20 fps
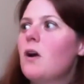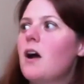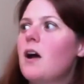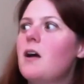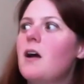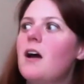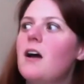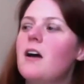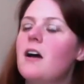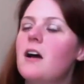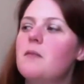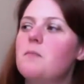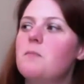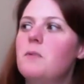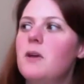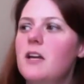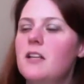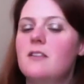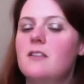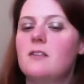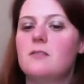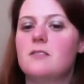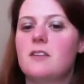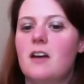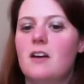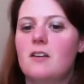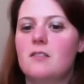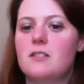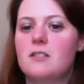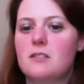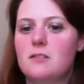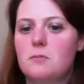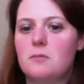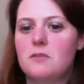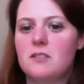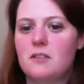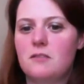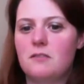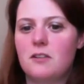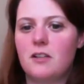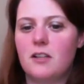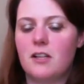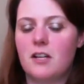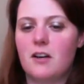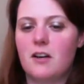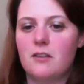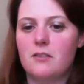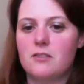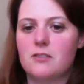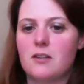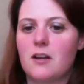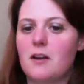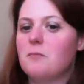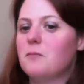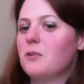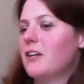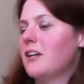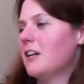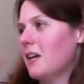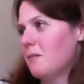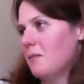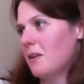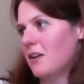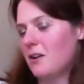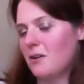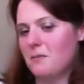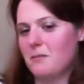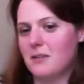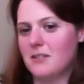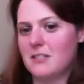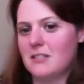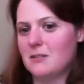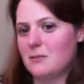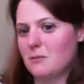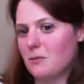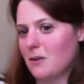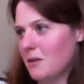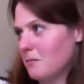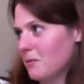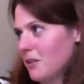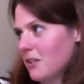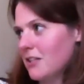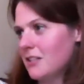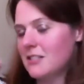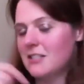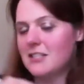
I picked those out to specifically color. I'm looking at my Copics, is why I'm looking